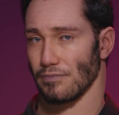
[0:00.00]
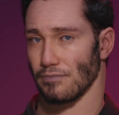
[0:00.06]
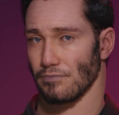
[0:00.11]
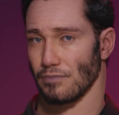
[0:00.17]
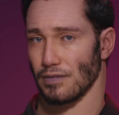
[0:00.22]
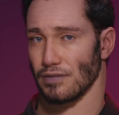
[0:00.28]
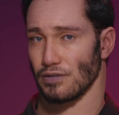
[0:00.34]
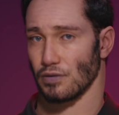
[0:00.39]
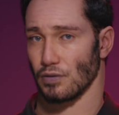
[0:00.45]

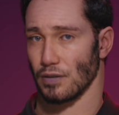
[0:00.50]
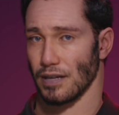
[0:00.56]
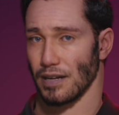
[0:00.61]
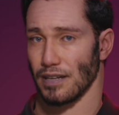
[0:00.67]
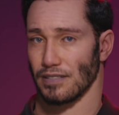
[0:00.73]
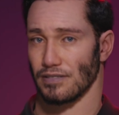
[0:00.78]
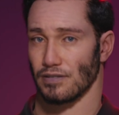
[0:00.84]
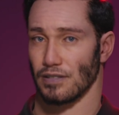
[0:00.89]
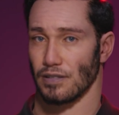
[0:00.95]
This
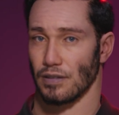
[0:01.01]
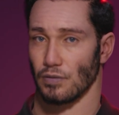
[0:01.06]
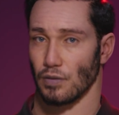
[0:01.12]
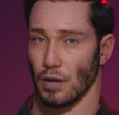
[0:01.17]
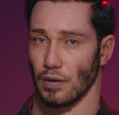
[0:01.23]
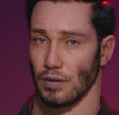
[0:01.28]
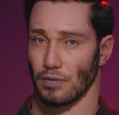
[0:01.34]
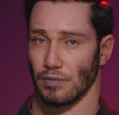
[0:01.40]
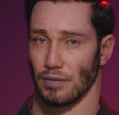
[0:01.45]
creates an
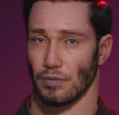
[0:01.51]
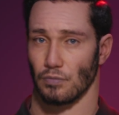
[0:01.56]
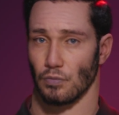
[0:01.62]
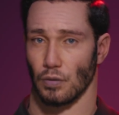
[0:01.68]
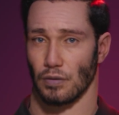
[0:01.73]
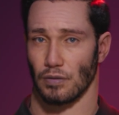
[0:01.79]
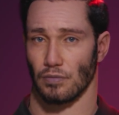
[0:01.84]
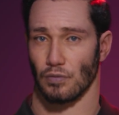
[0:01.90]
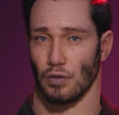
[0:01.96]
environment
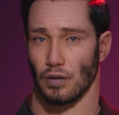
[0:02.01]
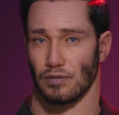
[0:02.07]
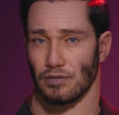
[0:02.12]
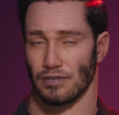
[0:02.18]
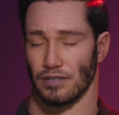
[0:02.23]
where the most